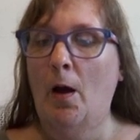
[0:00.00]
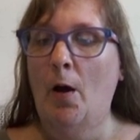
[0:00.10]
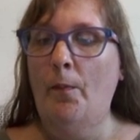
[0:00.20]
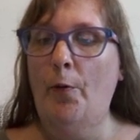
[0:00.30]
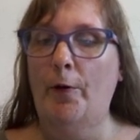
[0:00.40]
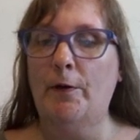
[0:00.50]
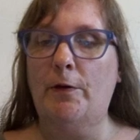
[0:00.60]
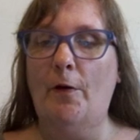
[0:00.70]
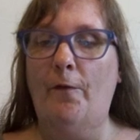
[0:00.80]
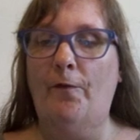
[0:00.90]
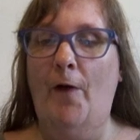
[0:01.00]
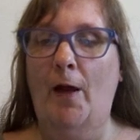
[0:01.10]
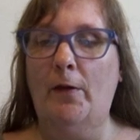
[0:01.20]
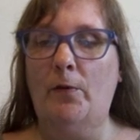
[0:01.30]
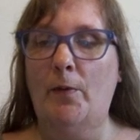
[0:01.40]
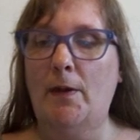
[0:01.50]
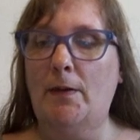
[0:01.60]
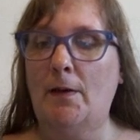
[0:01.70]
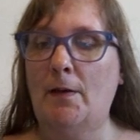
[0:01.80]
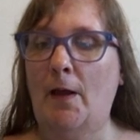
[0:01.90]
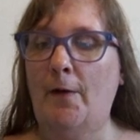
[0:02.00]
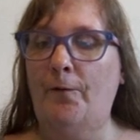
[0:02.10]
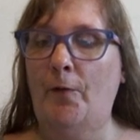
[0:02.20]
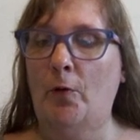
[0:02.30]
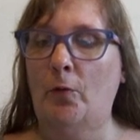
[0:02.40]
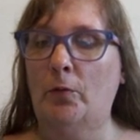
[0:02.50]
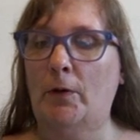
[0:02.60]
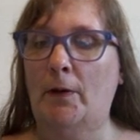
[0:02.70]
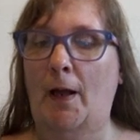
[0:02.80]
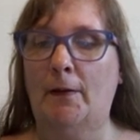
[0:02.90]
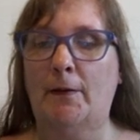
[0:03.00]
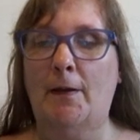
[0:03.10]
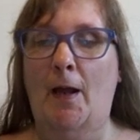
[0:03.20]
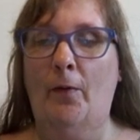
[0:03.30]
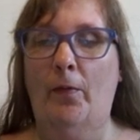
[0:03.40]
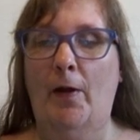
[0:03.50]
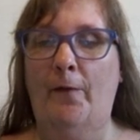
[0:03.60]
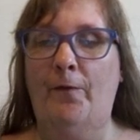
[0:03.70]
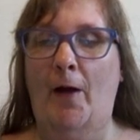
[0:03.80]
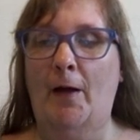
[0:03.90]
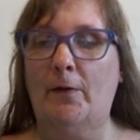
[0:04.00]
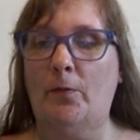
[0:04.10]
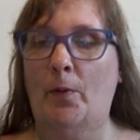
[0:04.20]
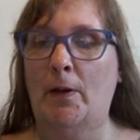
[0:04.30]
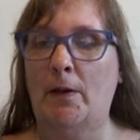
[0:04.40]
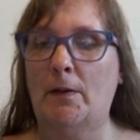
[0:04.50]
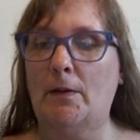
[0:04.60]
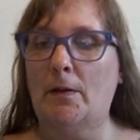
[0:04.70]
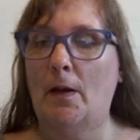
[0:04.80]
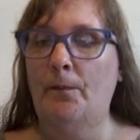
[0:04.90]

putting soft fat sweets in their food and handing out their fat sweets.